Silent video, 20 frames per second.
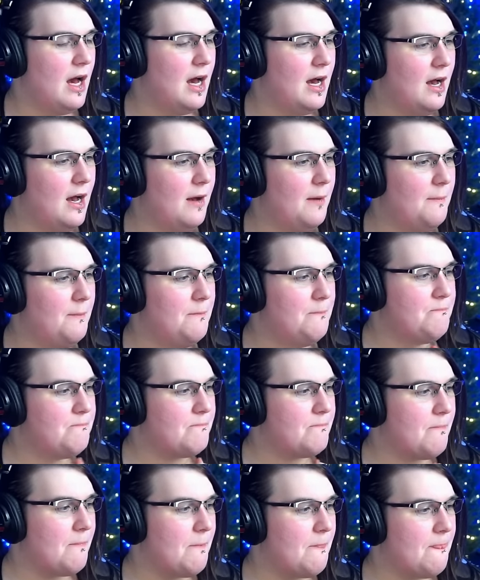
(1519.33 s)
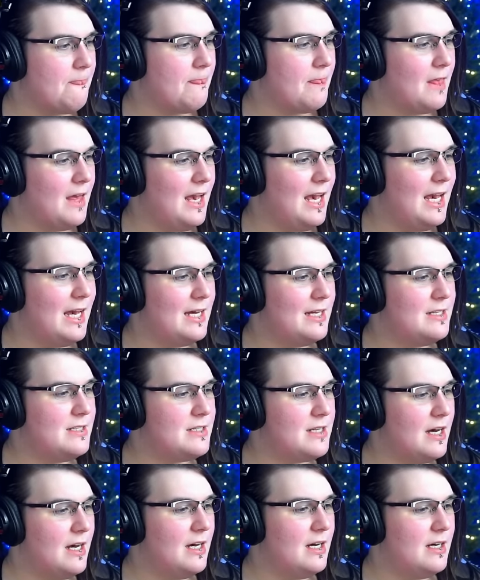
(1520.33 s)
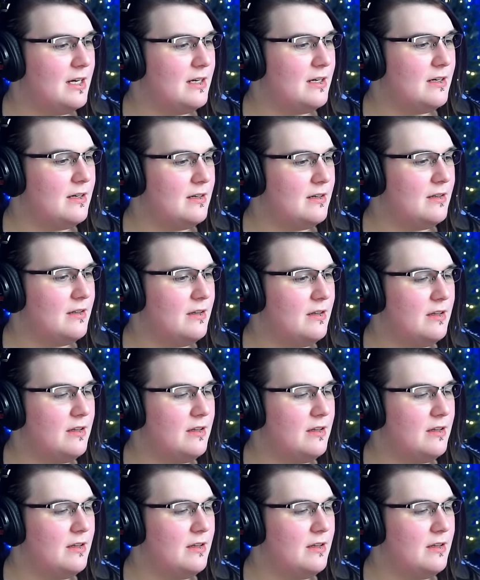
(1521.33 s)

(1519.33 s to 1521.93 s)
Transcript: Um, and uh,